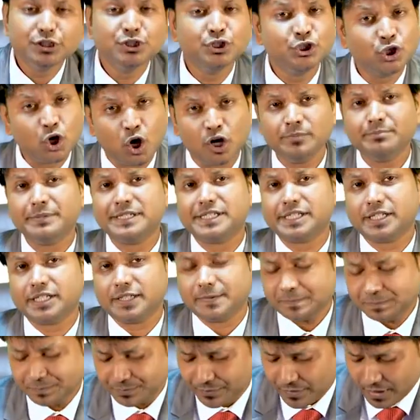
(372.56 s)

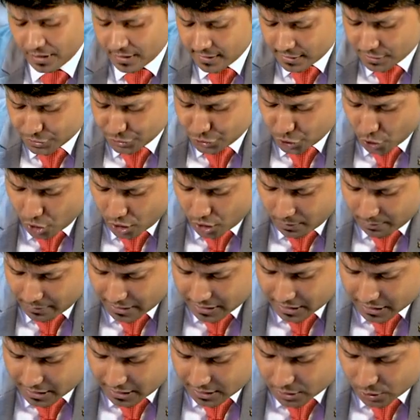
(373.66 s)
Non-metal.
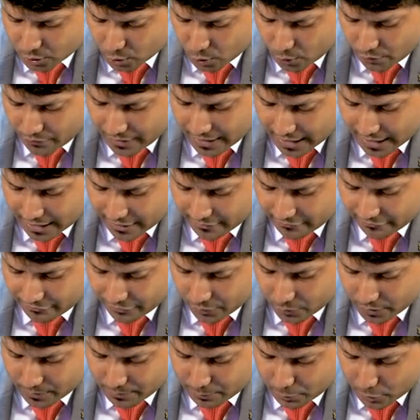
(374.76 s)
Non-metal, though we have
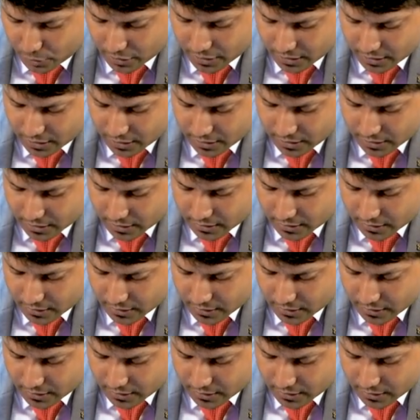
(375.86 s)
few important,